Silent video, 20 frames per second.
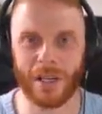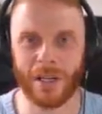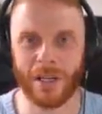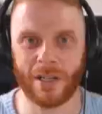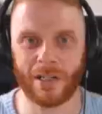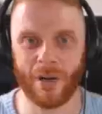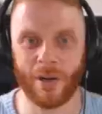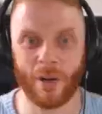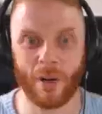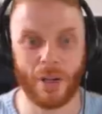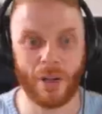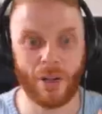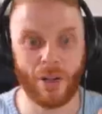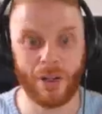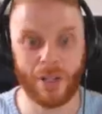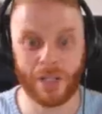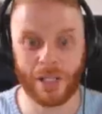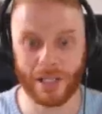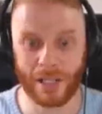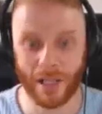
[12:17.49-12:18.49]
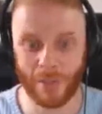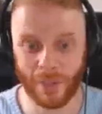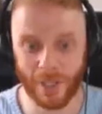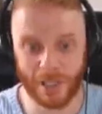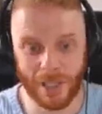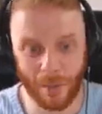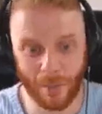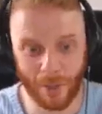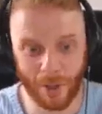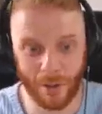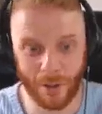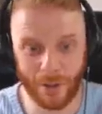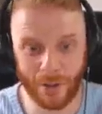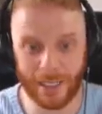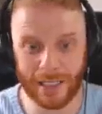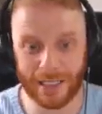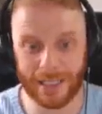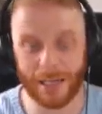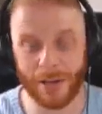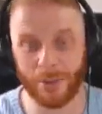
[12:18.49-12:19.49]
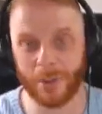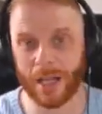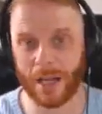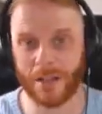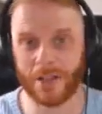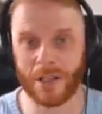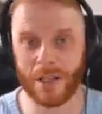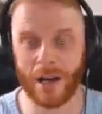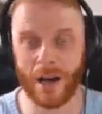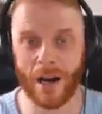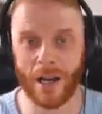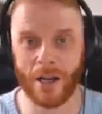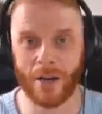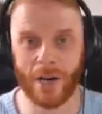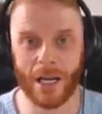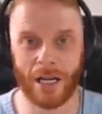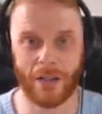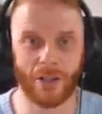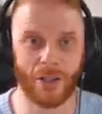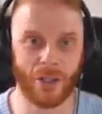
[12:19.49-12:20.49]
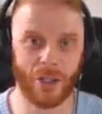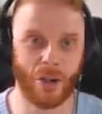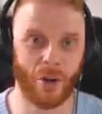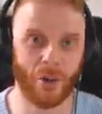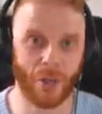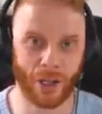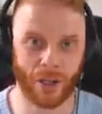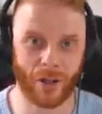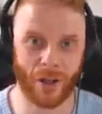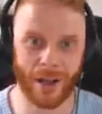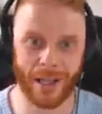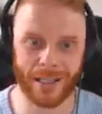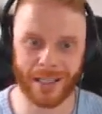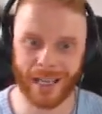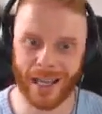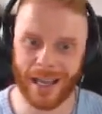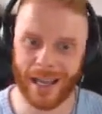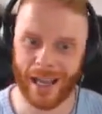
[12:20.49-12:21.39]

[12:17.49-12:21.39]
So use this template down below to deal with that scenario and to show the client,